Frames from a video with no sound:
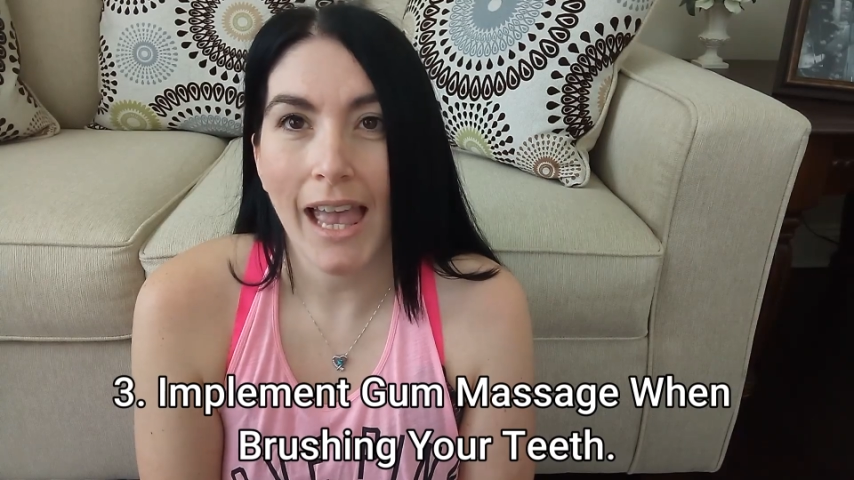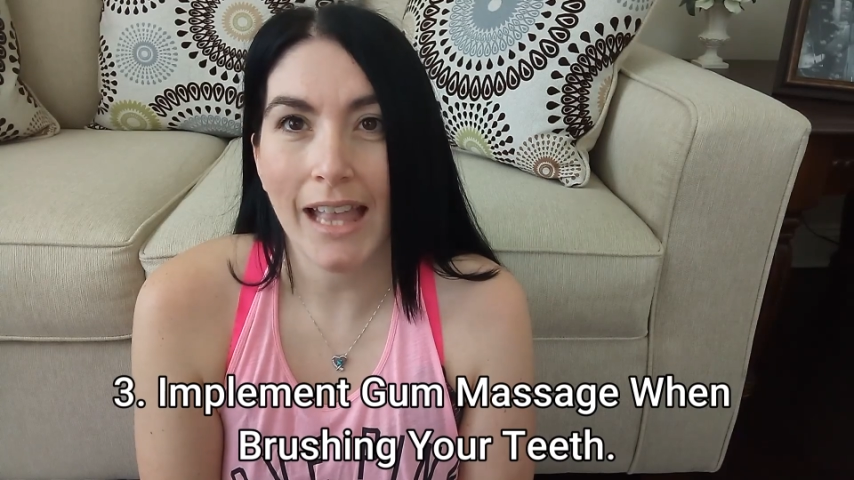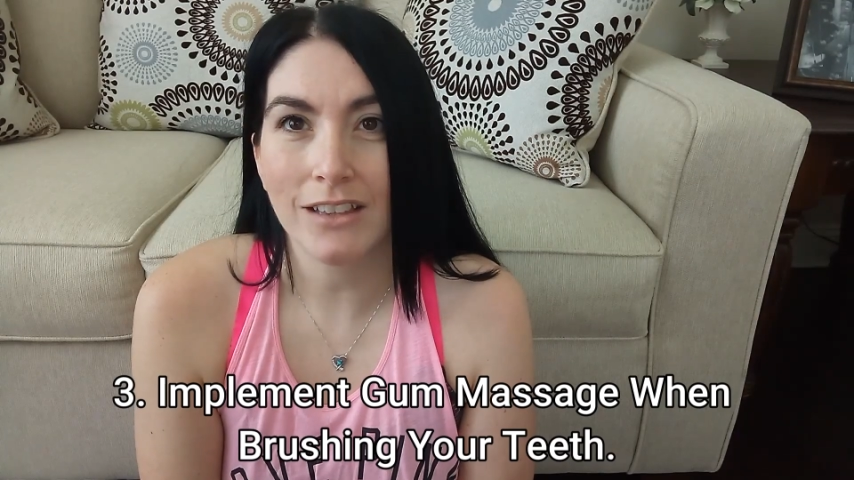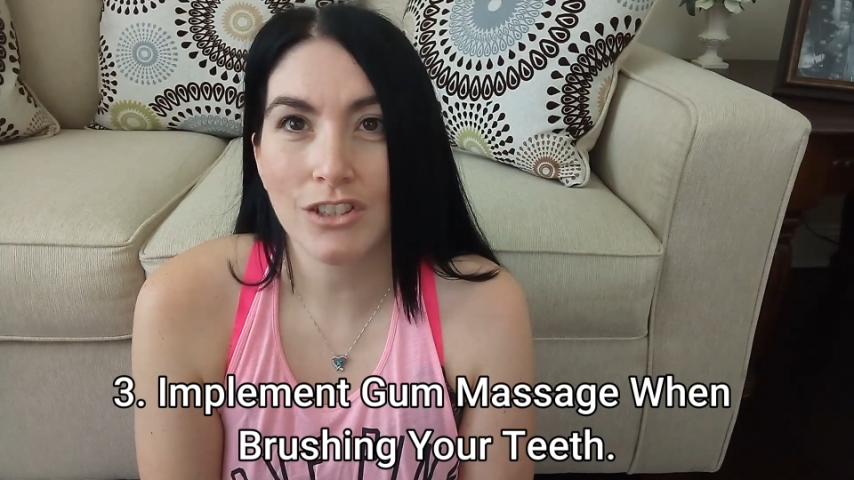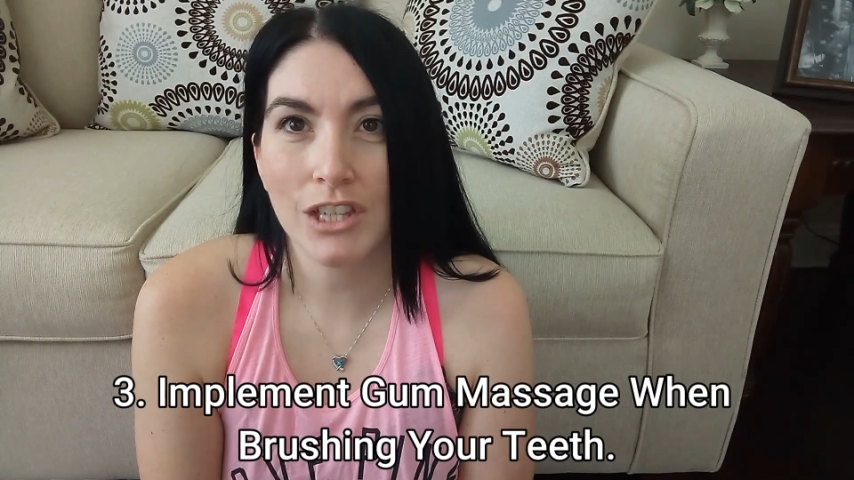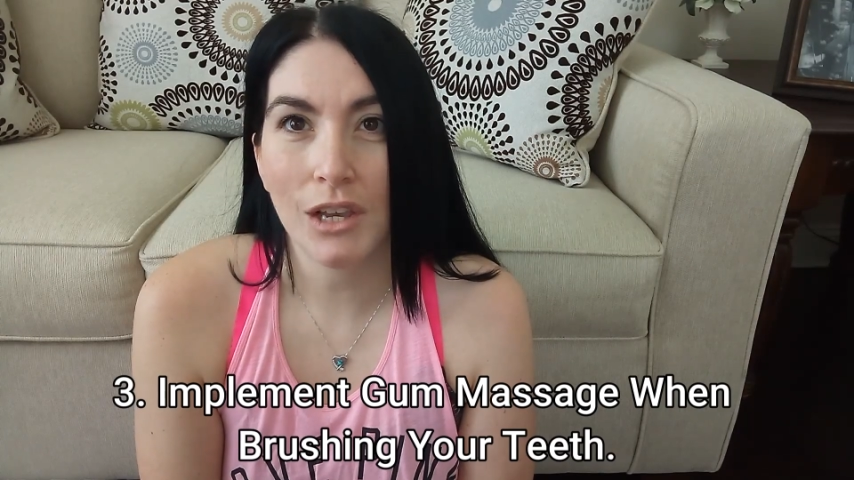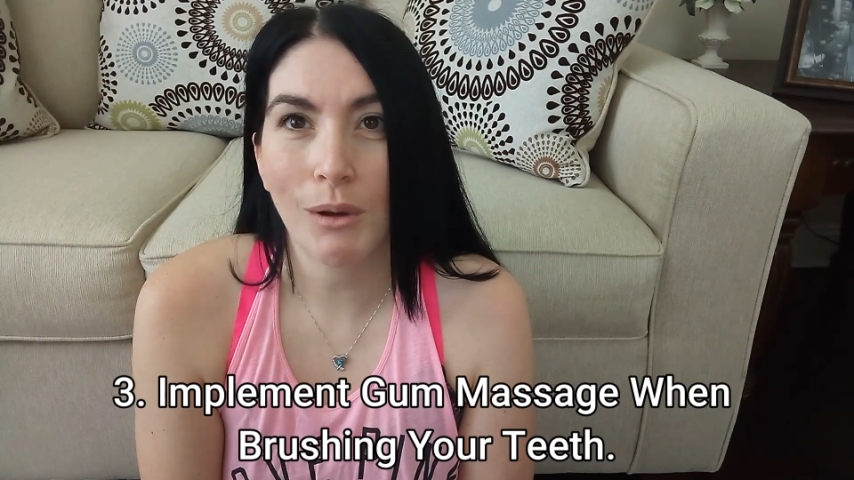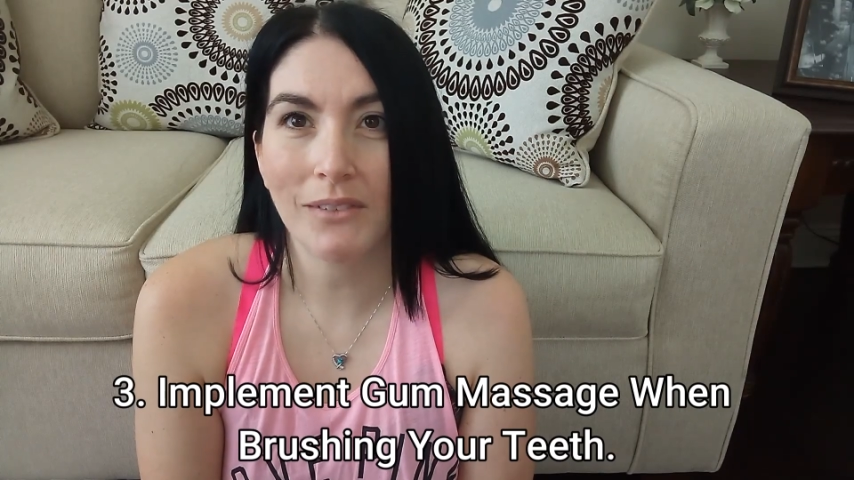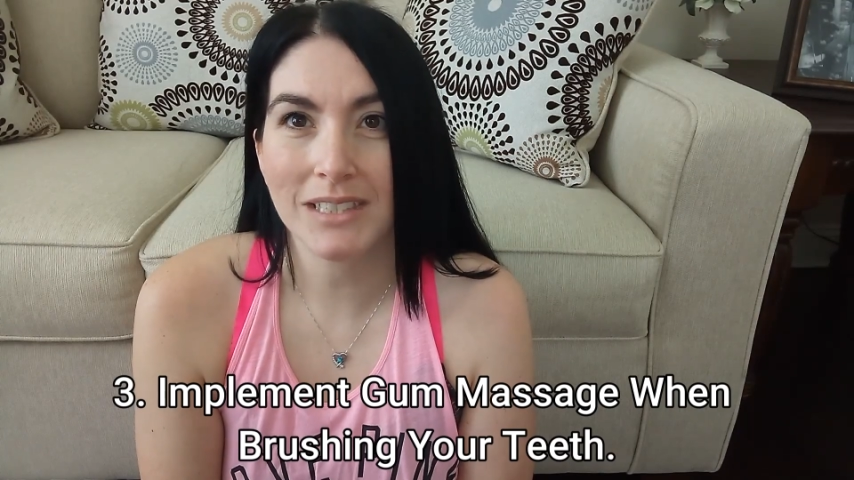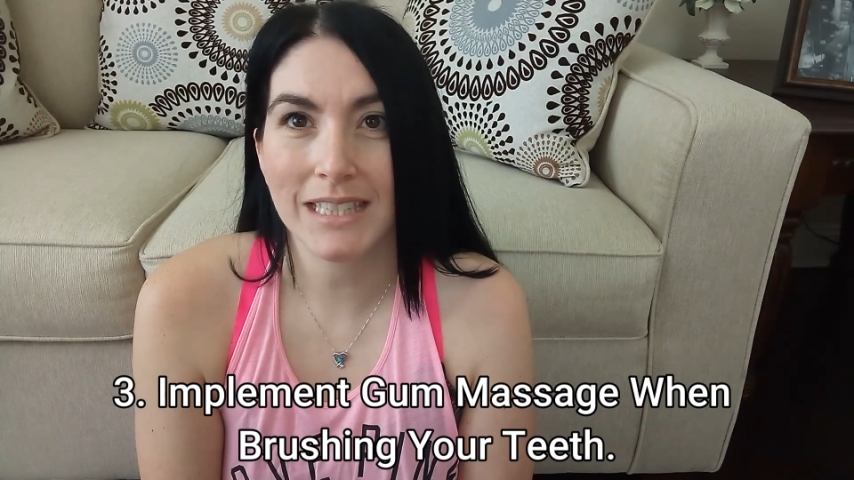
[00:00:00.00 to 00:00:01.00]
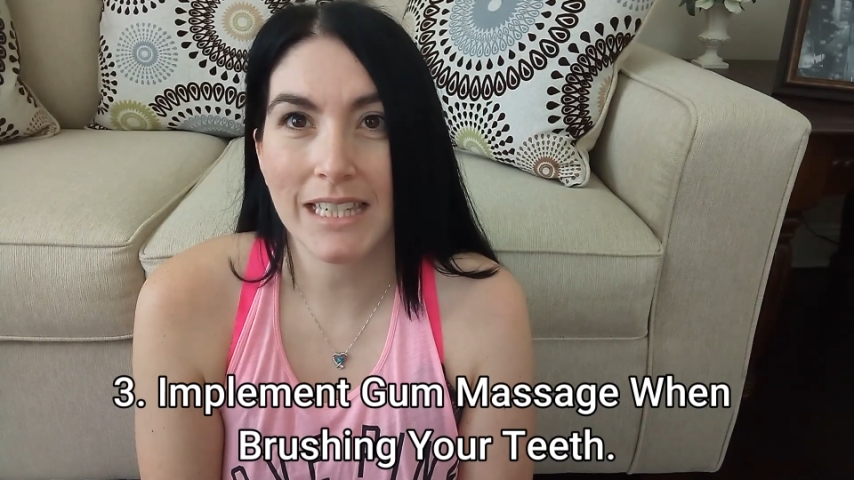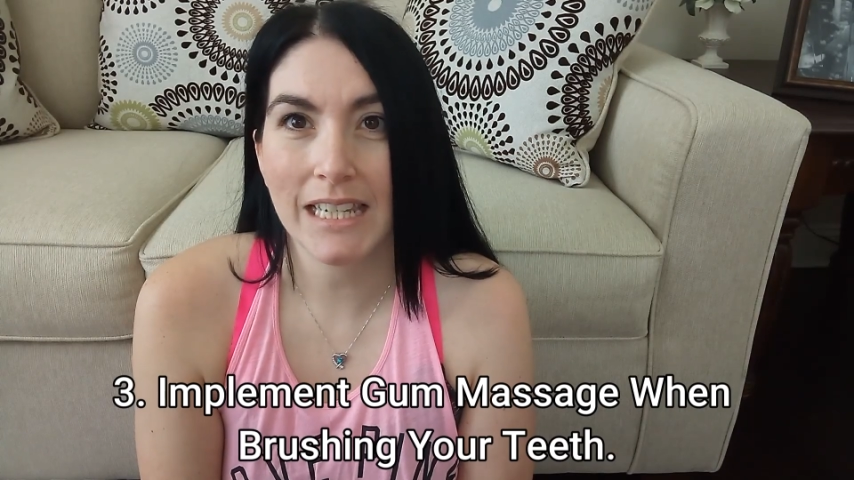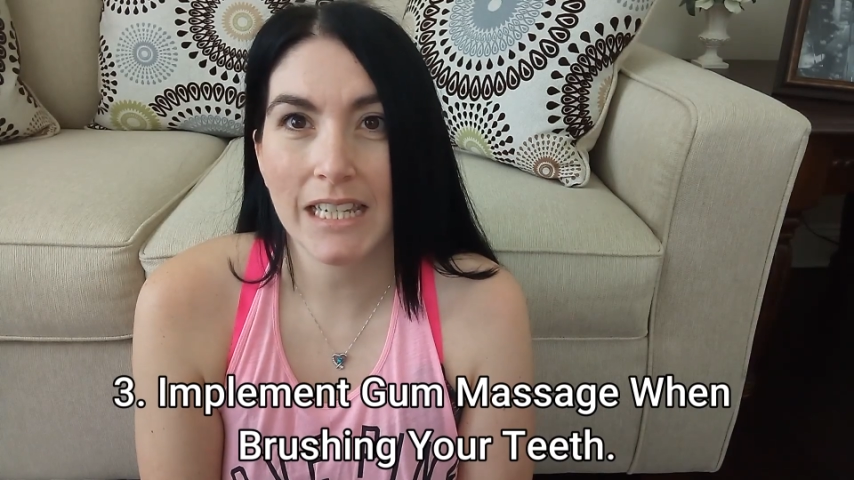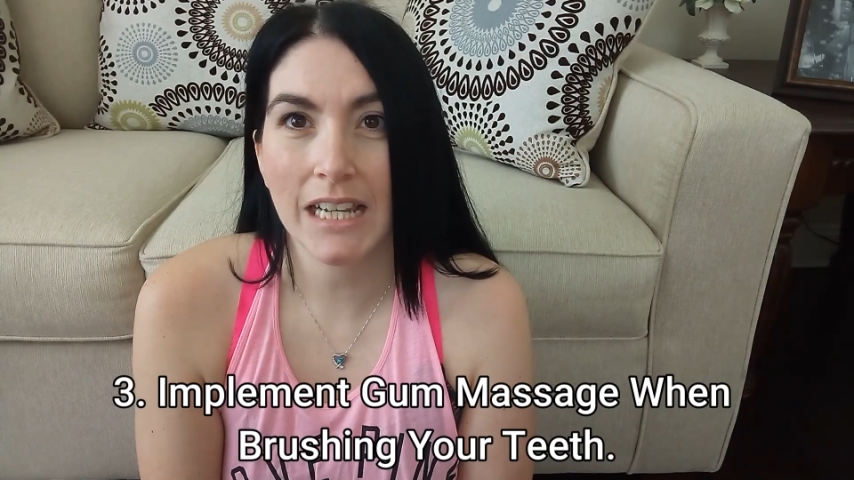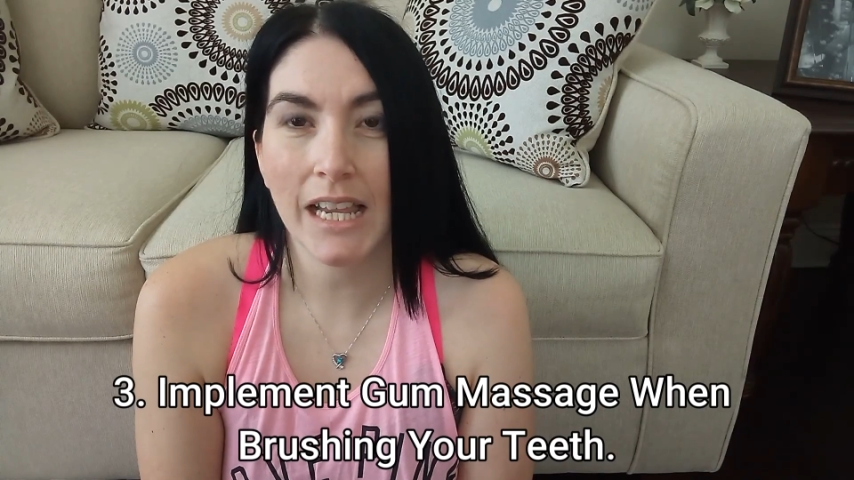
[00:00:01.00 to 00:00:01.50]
And so I've seen